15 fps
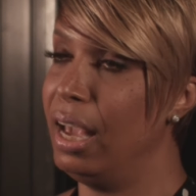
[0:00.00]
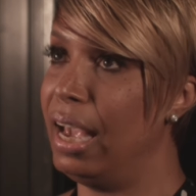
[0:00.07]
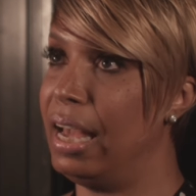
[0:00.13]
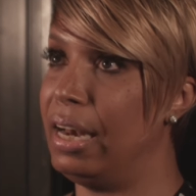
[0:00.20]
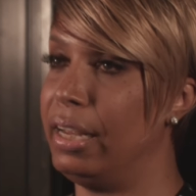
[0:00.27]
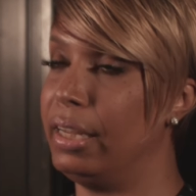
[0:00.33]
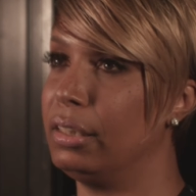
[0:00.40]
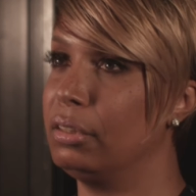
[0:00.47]

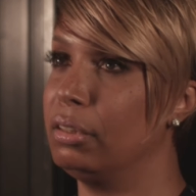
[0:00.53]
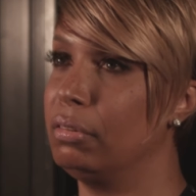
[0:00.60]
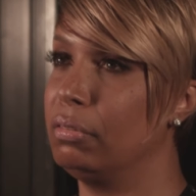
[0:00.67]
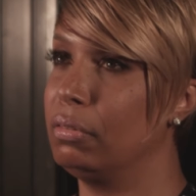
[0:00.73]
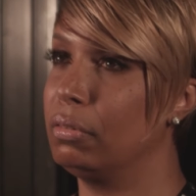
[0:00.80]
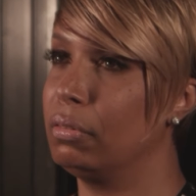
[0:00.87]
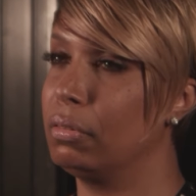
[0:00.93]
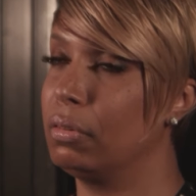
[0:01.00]
And it
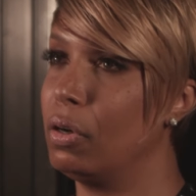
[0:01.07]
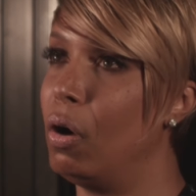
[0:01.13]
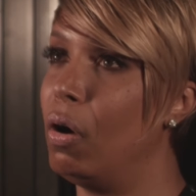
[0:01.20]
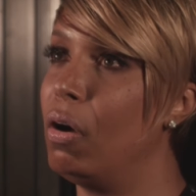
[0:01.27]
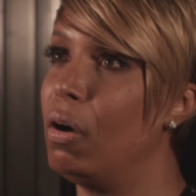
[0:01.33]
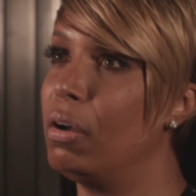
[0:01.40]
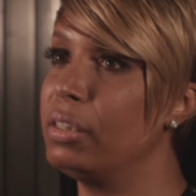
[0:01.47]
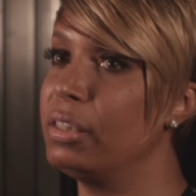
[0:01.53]

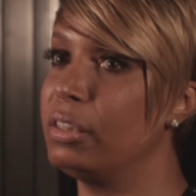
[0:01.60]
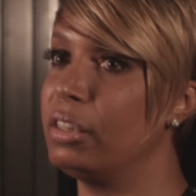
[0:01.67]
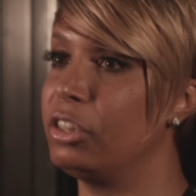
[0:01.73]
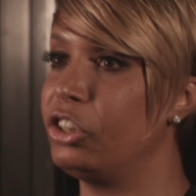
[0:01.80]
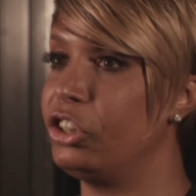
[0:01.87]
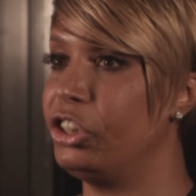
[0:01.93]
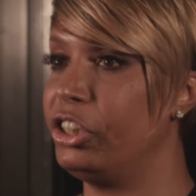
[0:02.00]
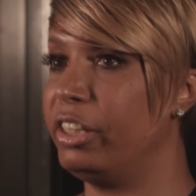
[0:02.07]
caused a
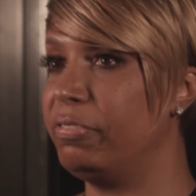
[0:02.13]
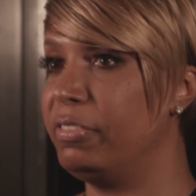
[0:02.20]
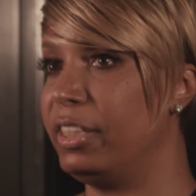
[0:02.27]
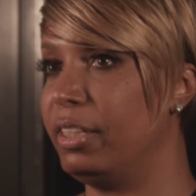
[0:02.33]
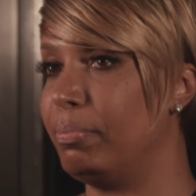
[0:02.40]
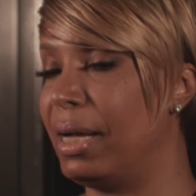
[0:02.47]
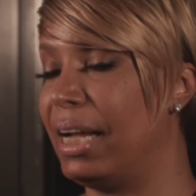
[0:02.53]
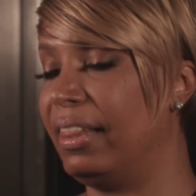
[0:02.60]
shift
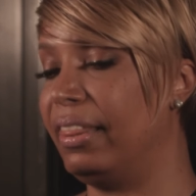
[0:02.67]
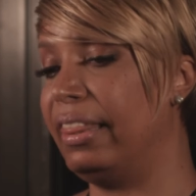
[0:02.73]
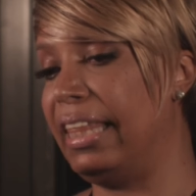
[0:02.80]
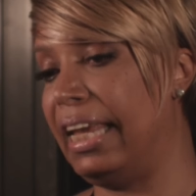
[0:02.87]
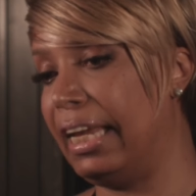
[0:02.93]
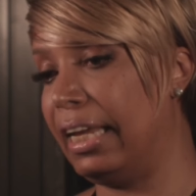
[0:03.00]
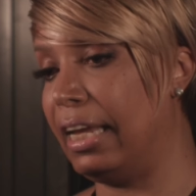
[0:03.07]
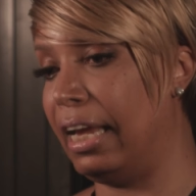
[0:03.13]
in my
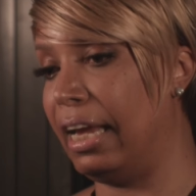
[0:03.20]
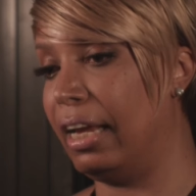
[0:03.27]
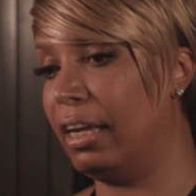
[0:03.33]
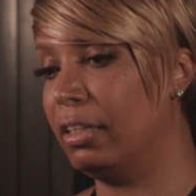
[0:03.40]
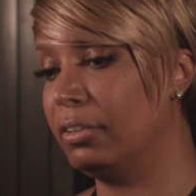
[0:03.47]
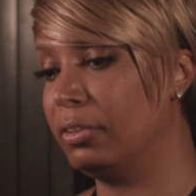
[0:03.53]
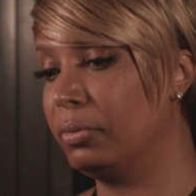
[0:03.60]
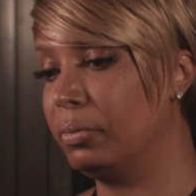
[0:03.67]

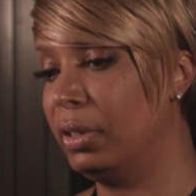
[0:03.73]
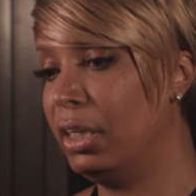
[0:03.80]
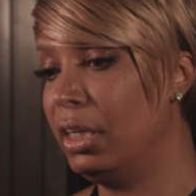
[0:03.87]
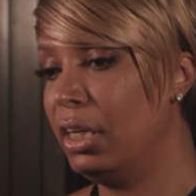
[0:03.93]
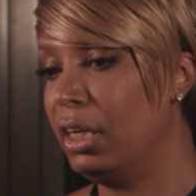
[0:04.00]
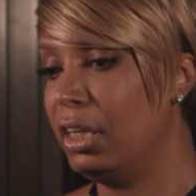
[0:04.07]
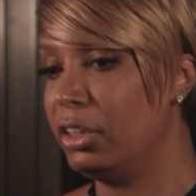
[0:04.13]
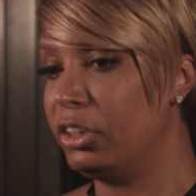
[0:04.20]
thinking
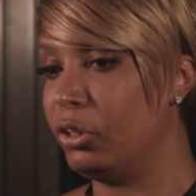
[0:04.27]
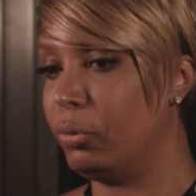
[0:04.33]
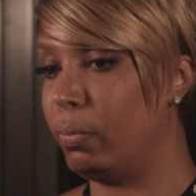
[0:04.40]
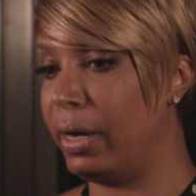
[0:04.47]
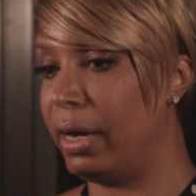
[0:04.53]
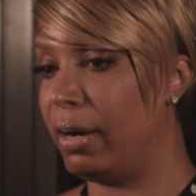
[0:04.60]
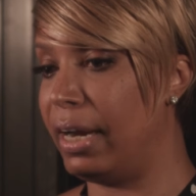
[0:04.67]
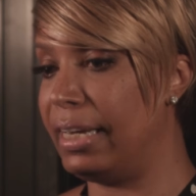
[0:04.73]
to
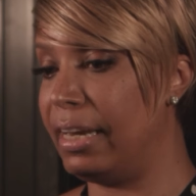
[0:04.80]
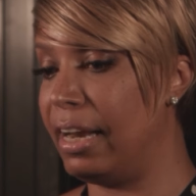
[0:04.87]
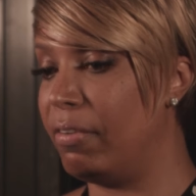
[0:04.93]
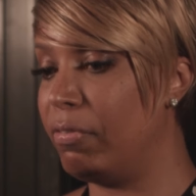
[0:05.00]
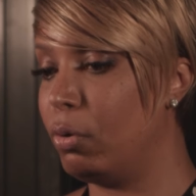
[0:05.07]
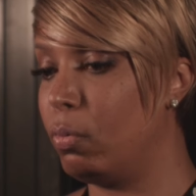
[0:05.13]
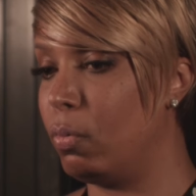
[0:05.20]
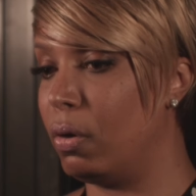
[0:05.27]
where I
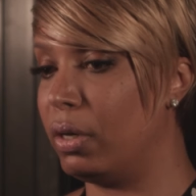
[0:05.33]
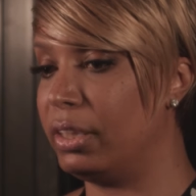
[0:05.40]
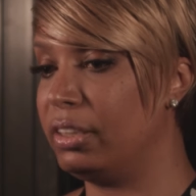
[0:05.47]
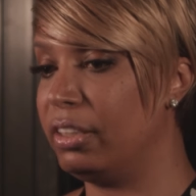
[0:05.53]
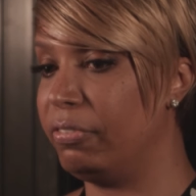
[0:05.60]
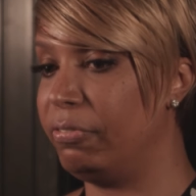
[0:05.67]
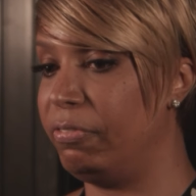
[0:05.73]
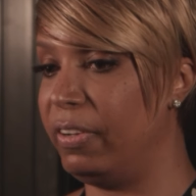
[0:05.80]
never wanted
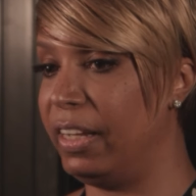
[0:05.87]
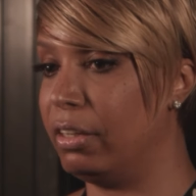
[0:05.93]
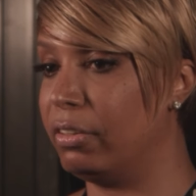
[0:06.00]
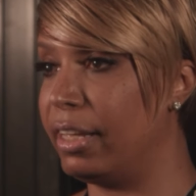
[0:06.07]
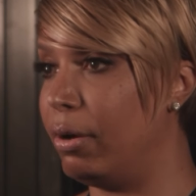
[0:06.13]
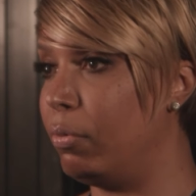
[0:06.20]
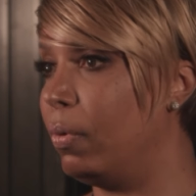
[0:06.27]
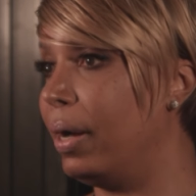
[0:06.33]
to feel
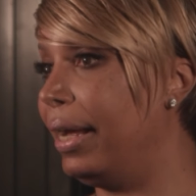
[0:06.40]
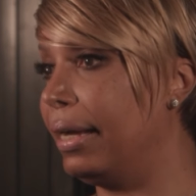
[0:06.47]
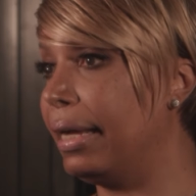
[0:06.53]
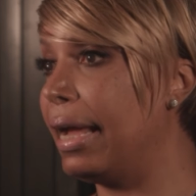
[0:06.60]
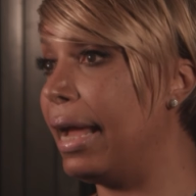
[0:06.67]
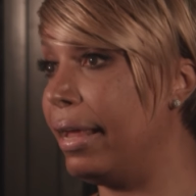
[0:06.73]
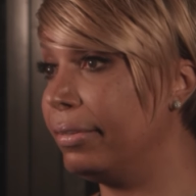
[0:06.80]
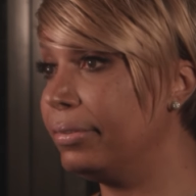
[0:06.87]
that way
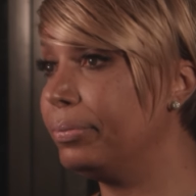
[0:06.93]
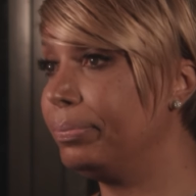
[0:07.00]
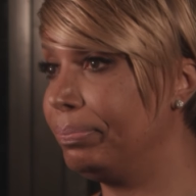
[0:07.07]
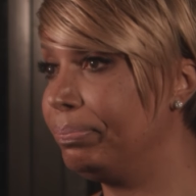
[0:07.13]
again.